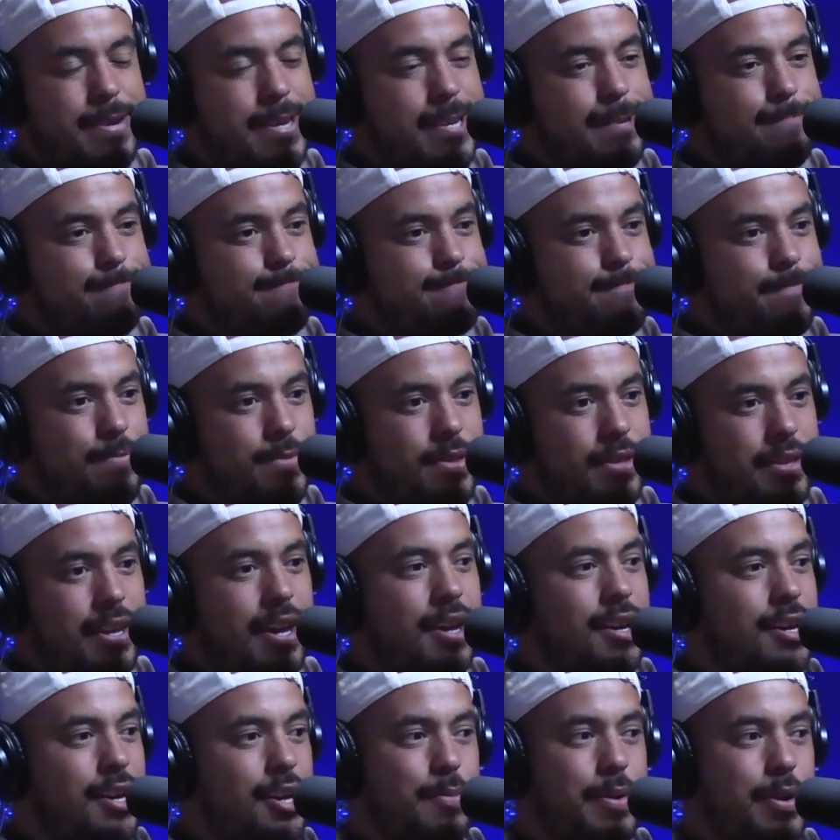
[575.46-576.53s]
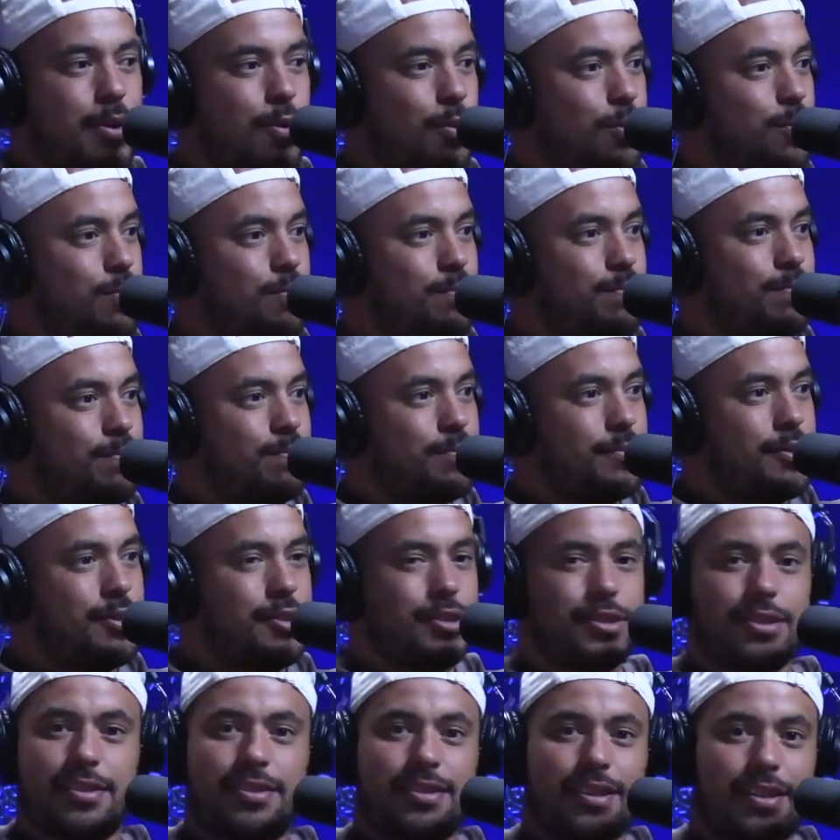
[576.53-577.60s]
but yeah, it'd be cool
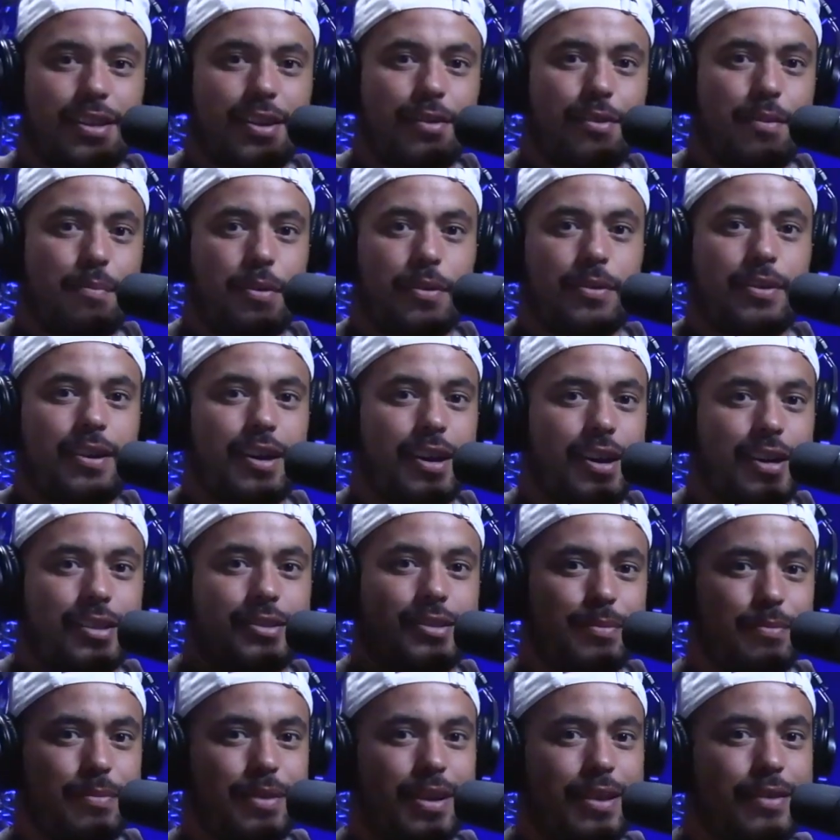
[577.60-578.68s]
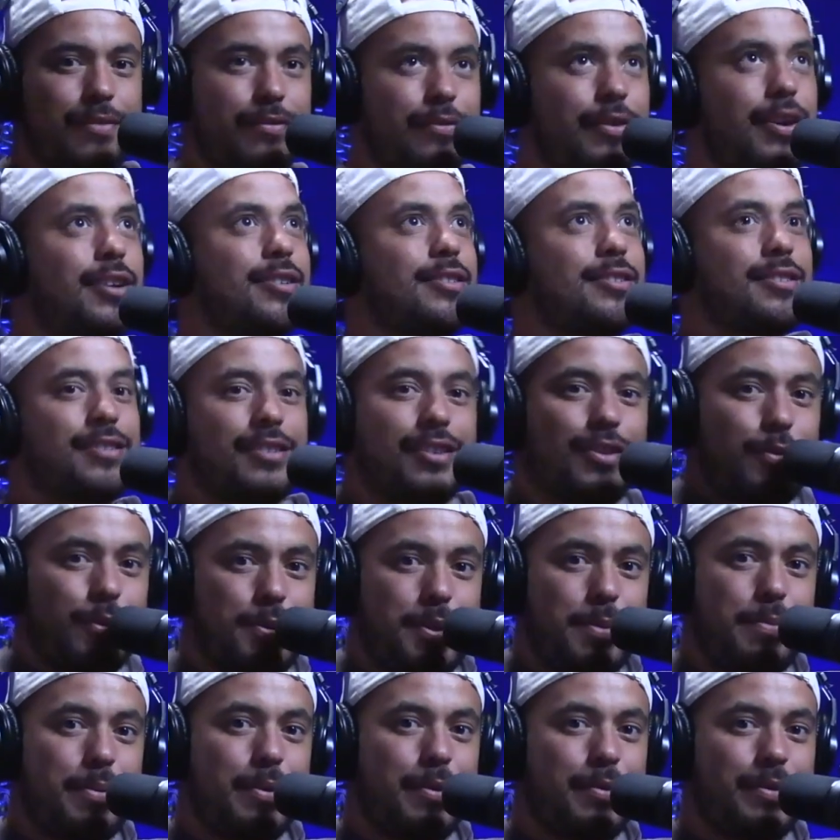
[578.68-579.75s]
just to sit there and podcast and be like, fuck, look
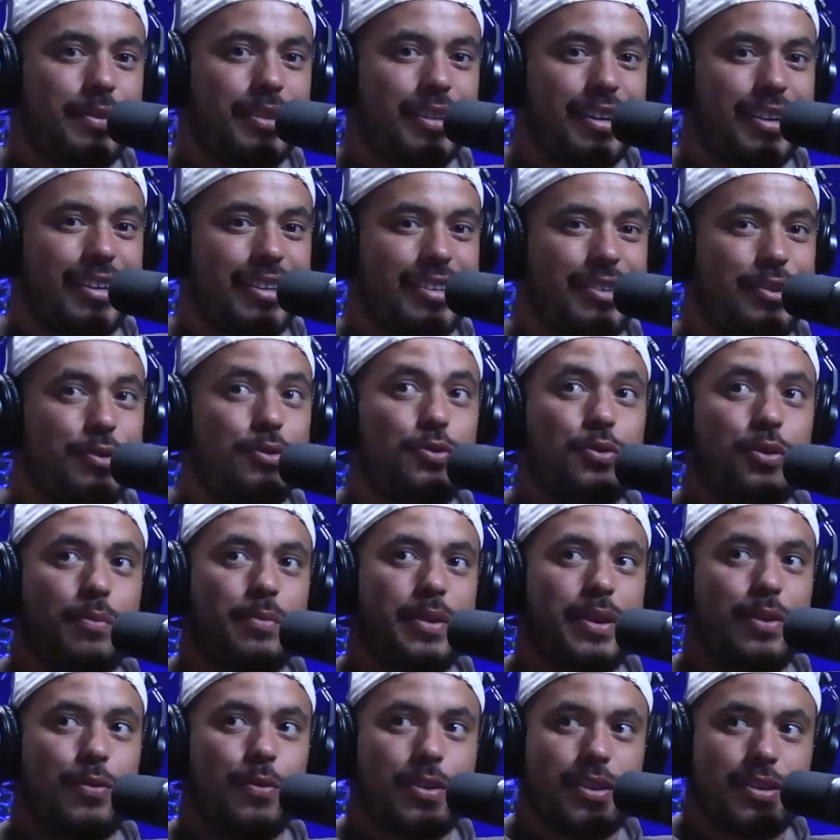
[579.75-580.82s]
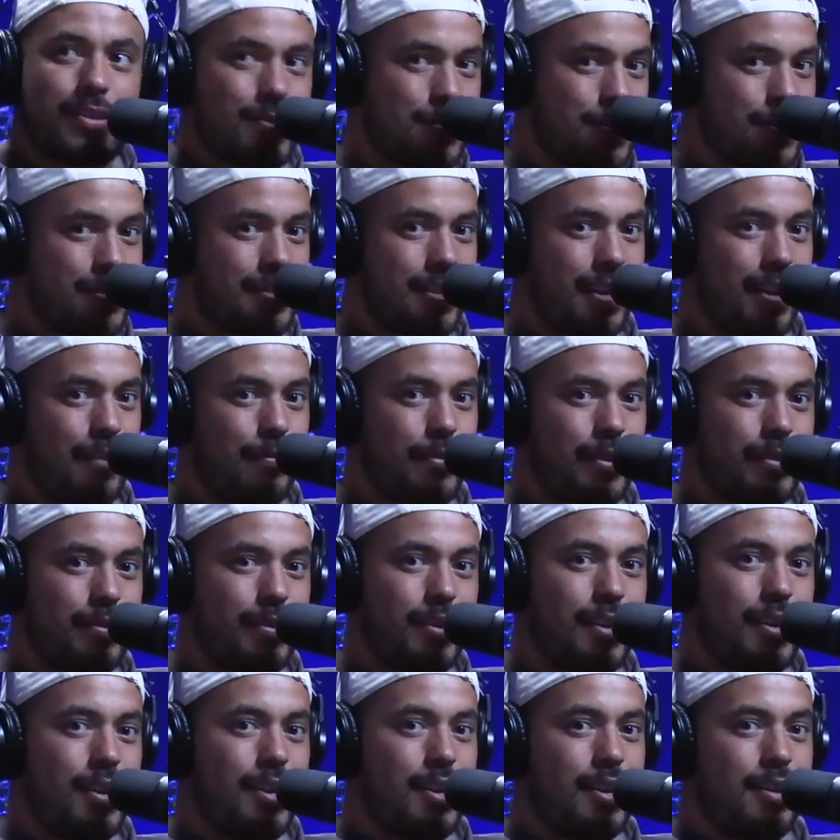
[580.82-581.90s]
what you built. Like, you taught me all this sort of stuff,
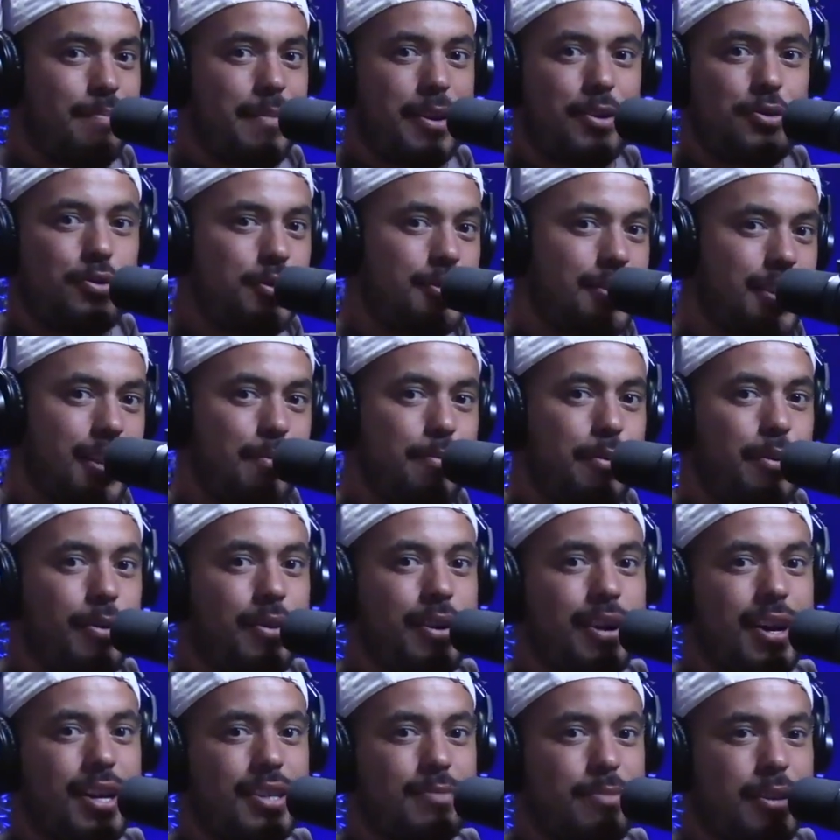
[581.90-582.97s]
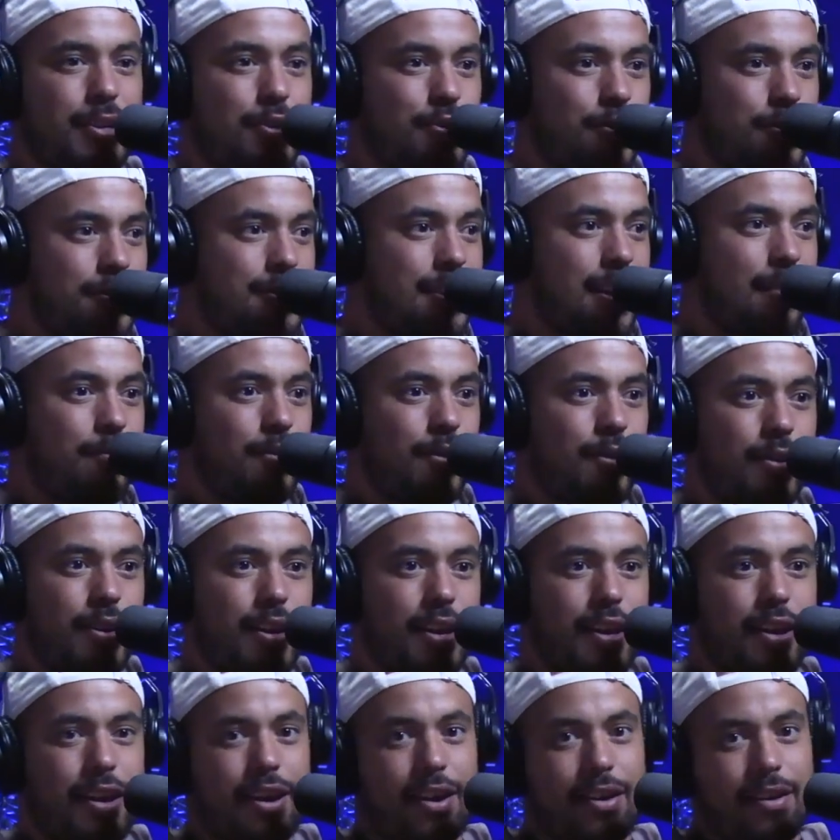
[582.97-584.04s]
and make sure you start a podcast, make sure you start
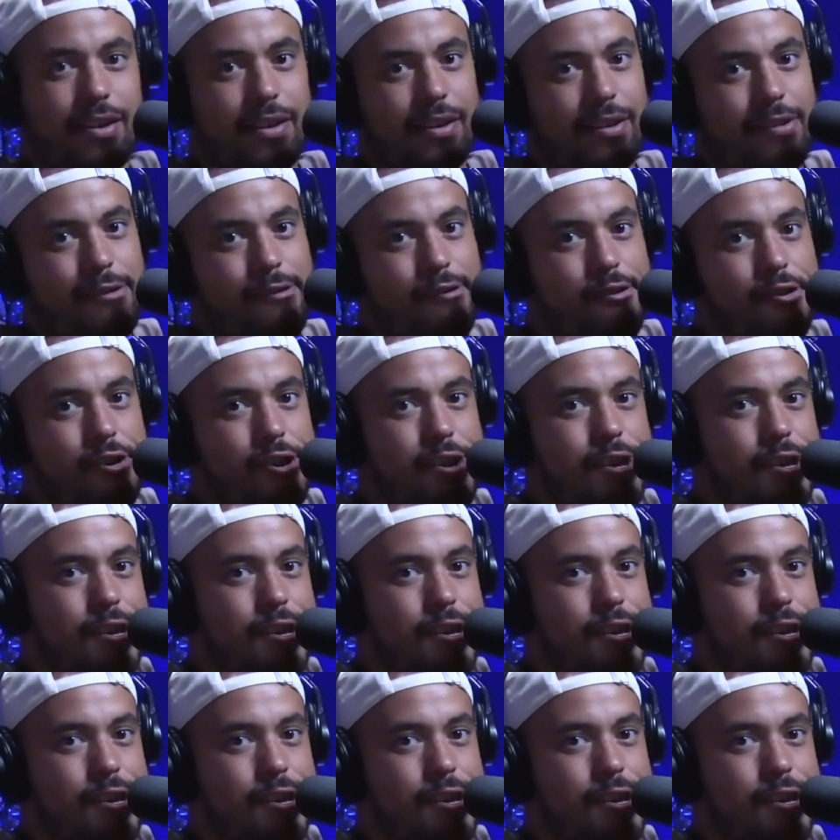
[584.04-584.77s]
vlogging, and